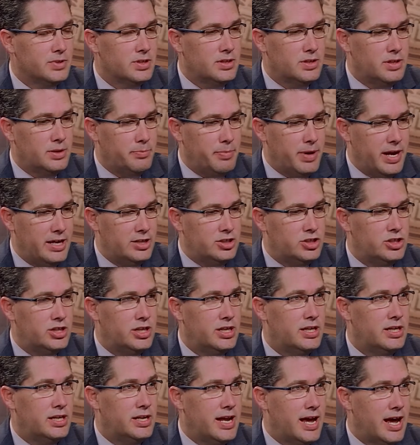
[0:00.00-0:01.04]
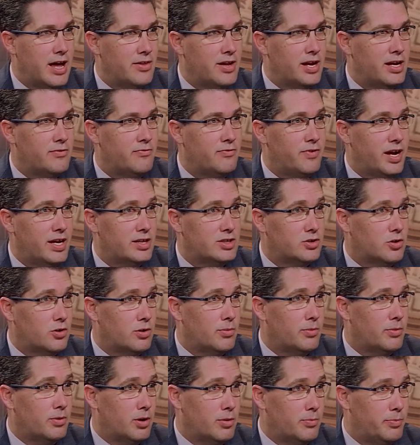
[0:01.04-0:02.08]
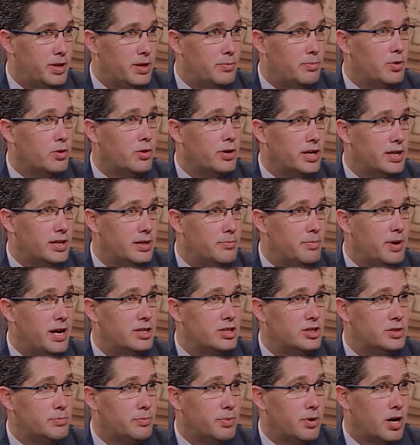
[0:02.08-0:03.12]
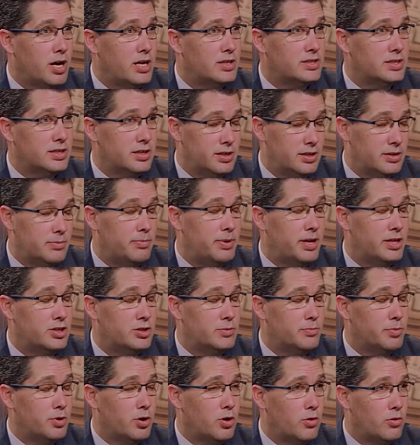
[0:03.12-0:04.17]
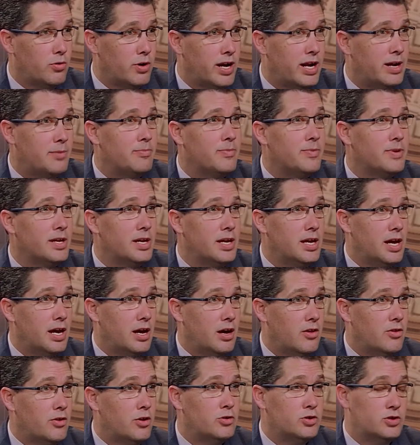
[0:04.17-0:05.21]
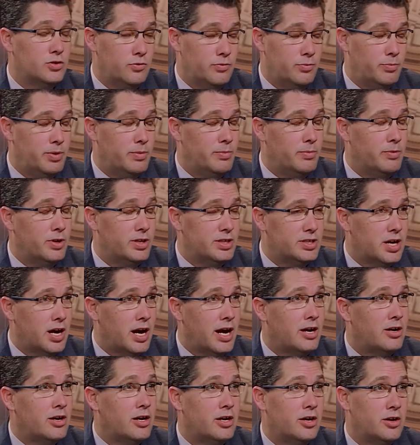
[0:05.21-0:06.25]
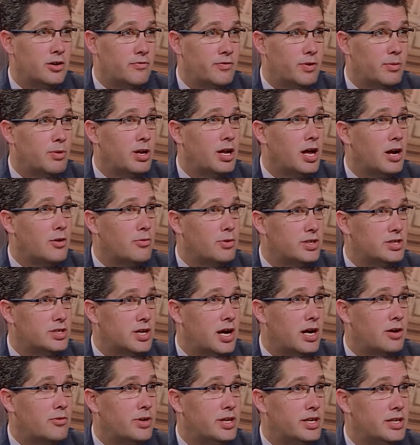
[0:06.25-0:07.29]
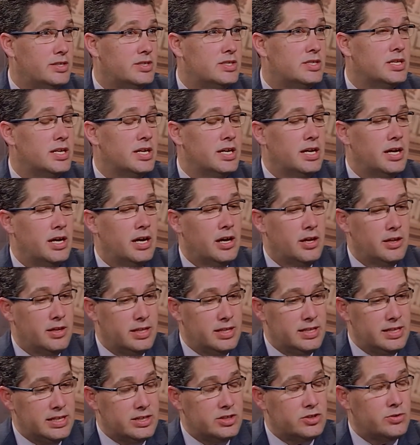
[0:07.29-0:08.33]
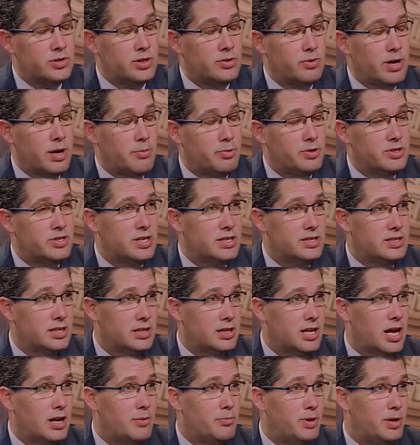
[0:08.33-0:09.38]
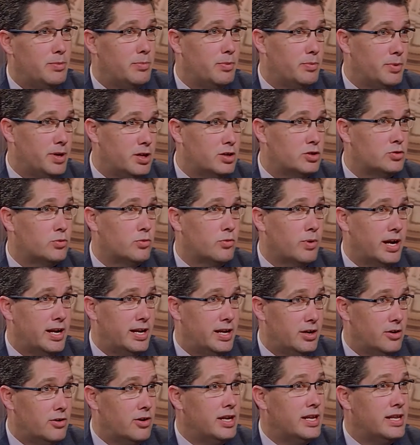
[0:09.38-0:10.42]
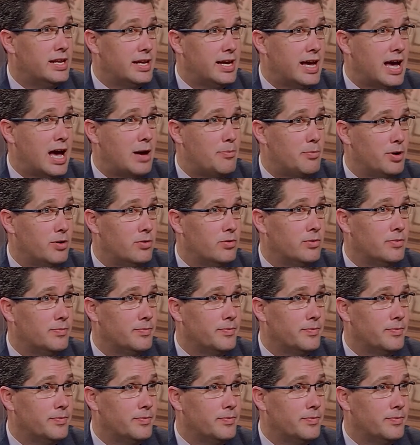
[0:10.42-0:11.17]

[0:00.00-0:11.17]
the pension and how that affects our, our people in the pension process and pension program. Uh, those who have been retired, I hear from a lot of retirees. Uh, the district represents a lot of people because we're right here in the capital,